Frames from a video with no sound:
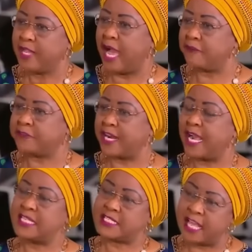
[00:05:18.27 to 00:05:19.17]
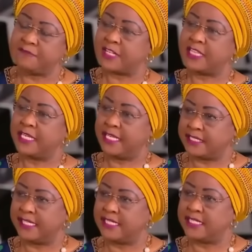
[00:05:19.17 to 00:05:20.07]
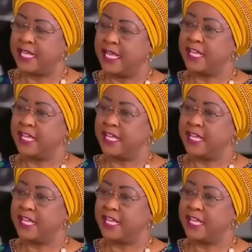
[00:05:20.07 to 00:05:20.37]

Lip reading: Africa has everything it needs.